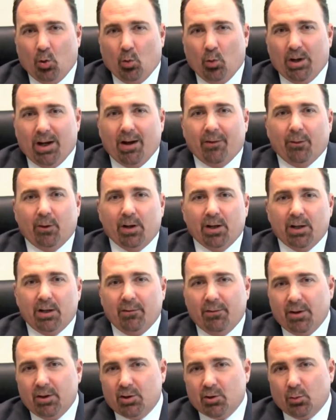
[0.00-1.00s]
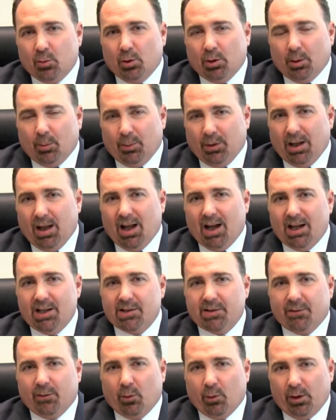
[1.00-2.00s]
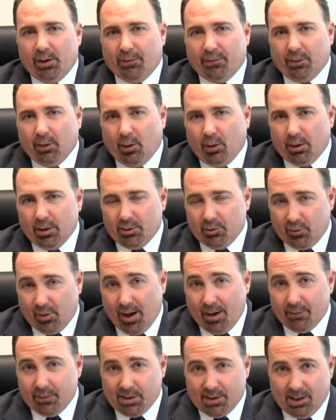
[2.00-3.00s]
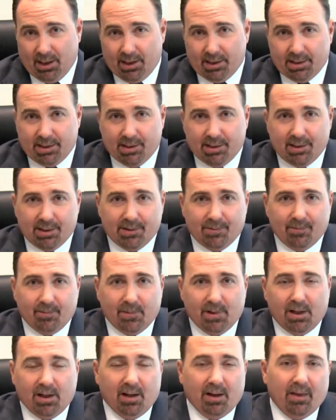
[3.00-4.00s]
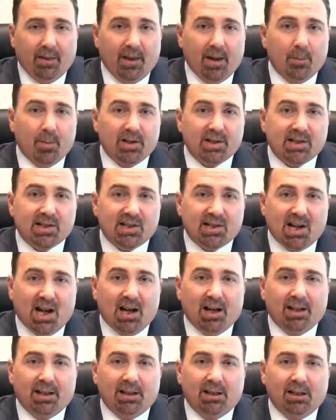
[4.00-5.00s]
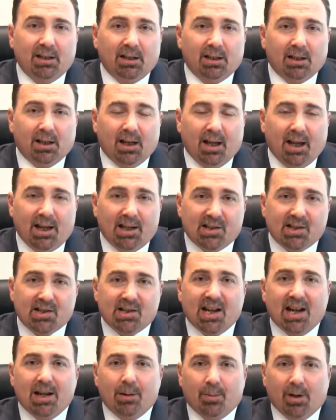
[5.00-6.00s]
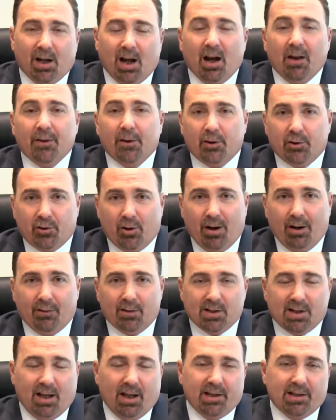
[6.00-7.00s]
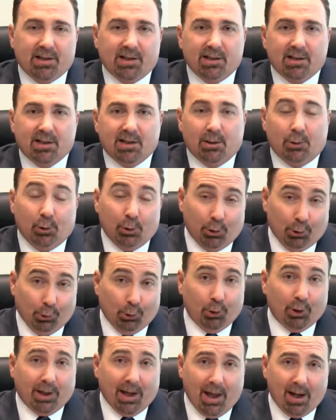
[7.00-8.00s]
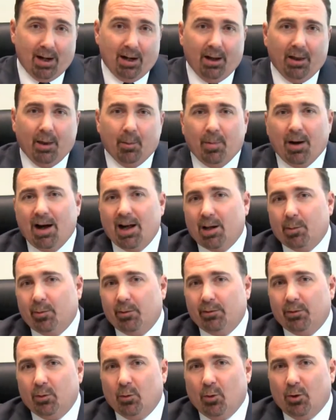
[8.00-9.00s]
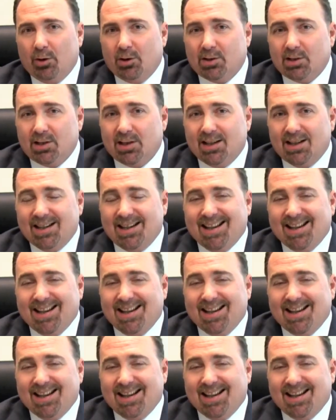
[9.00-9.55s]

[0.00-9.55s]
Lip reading: Whenever an individual applies for a Florida driver's license, they must sign a statement on their driver's license, and you can look at it on the bottom of yours,